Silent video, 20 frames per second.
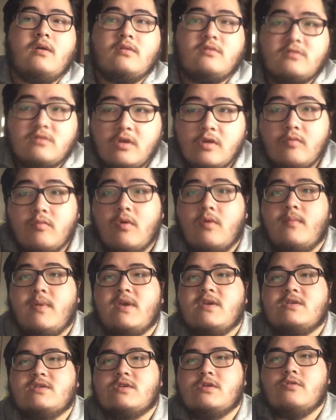Do what
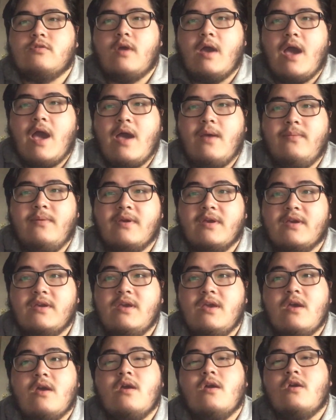makes you happy.
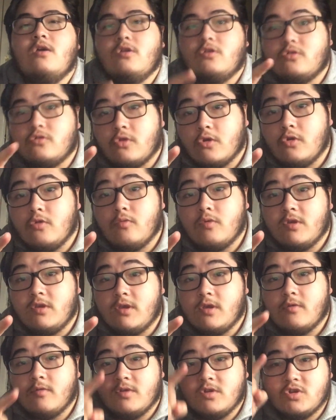Do what
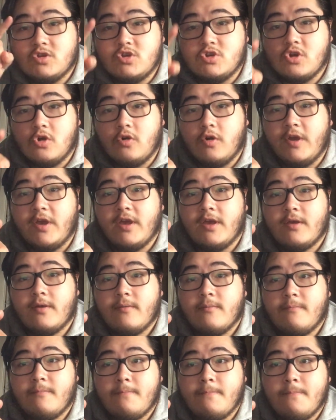you enjoy.
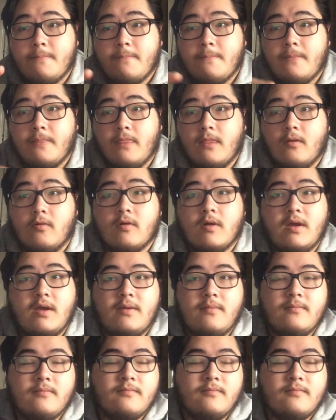Alright?